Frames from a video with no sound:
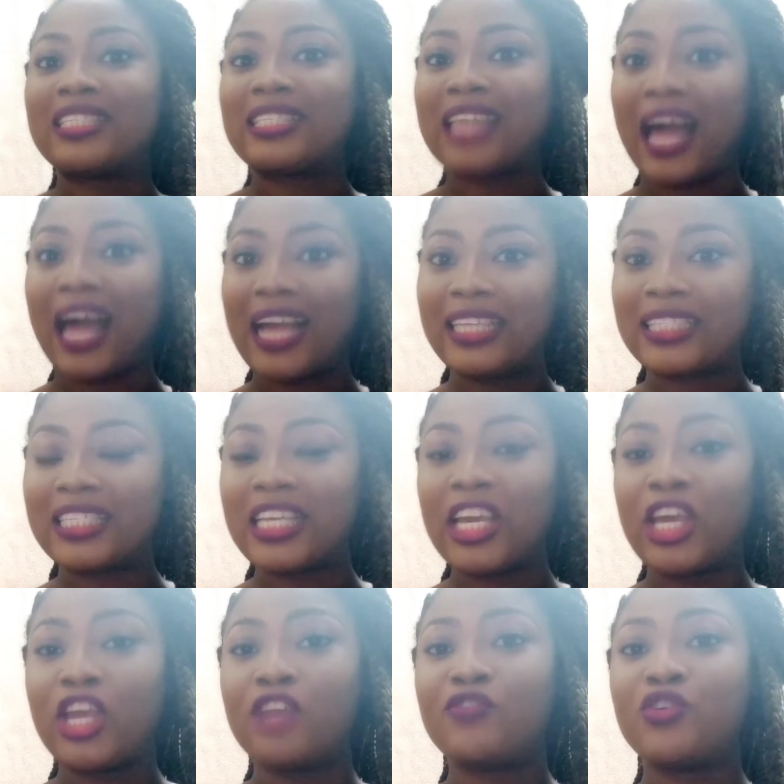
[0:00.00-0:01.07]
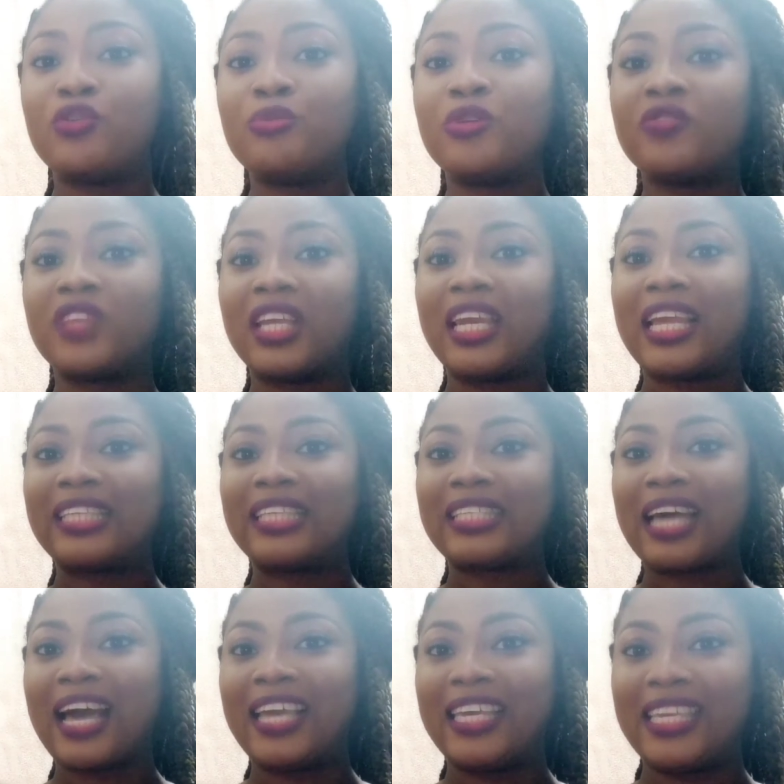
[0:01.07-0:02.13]
sight, if you remove the
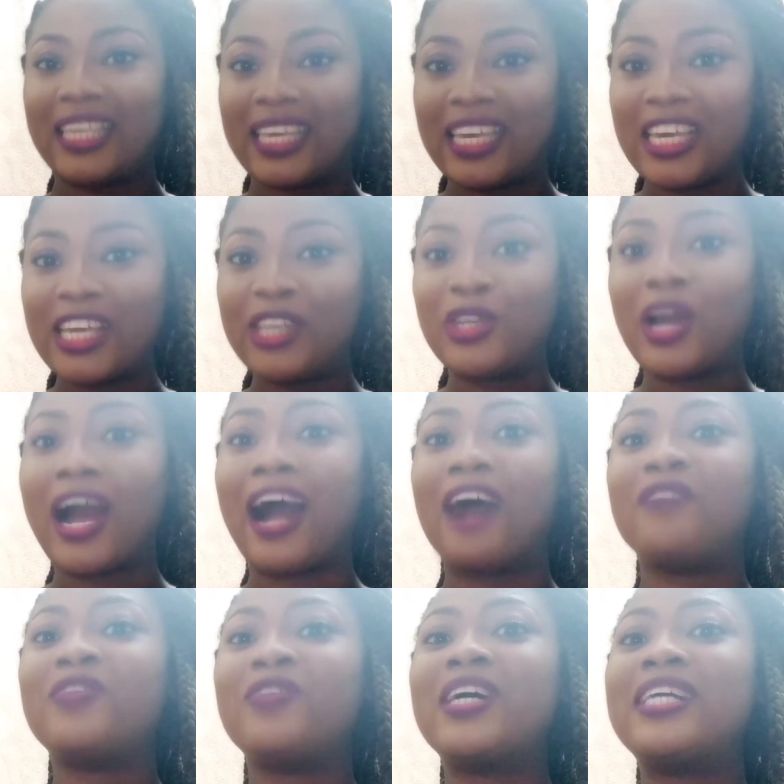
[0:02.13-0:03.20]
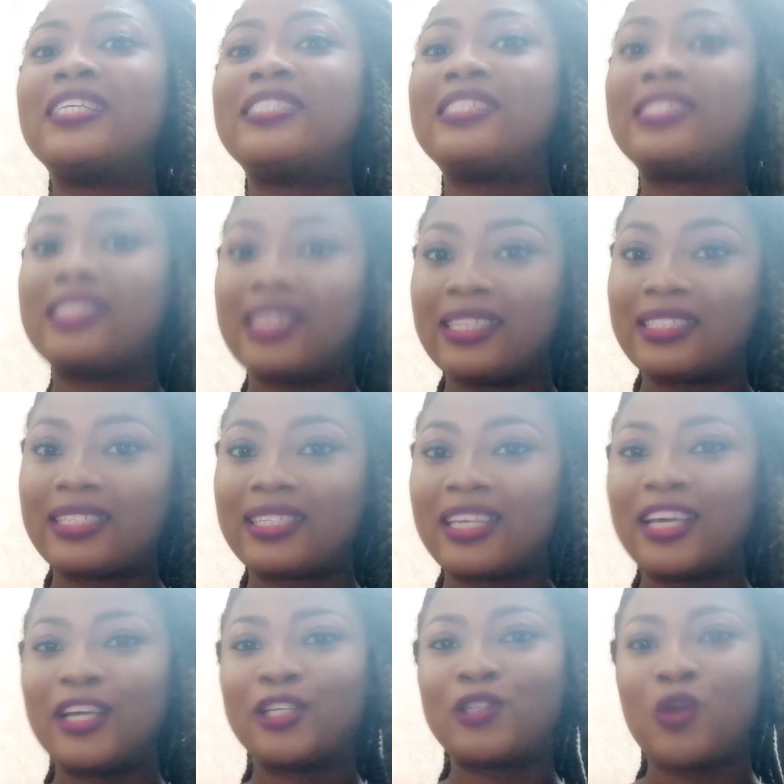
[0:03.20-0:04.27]
letter E, you have sit.
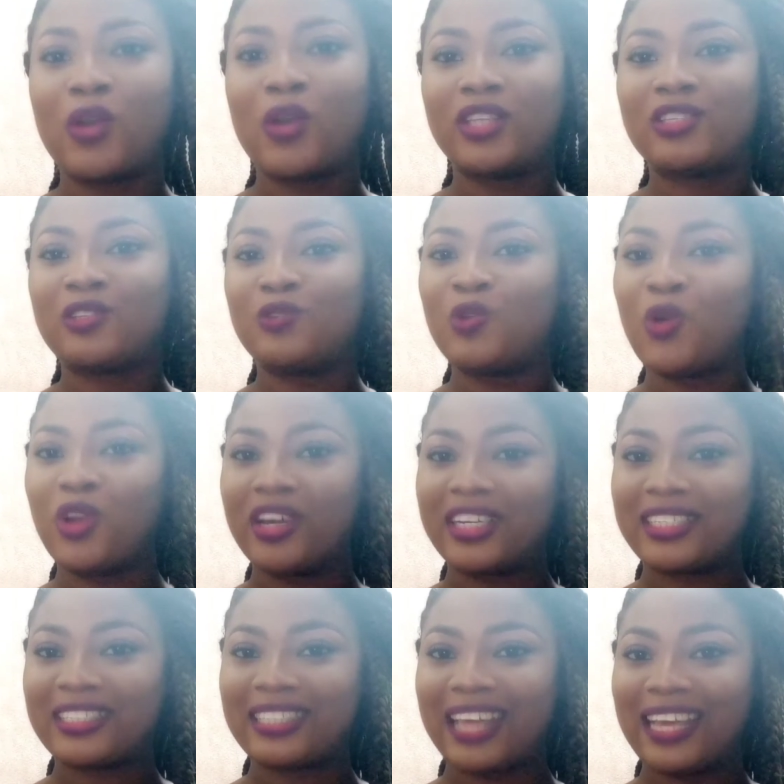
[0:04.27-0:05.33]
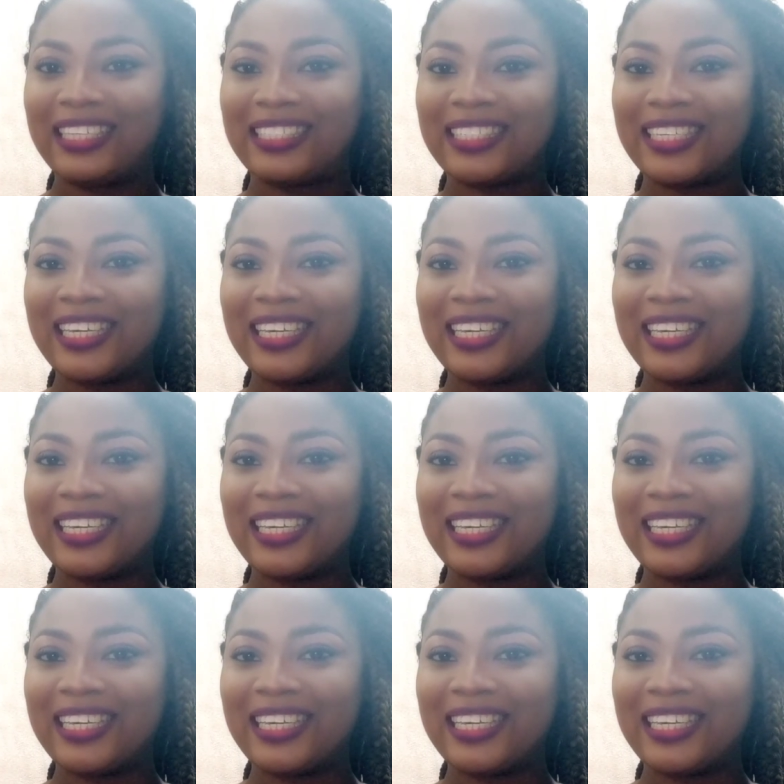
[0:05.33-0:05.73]
So it's no longer sight.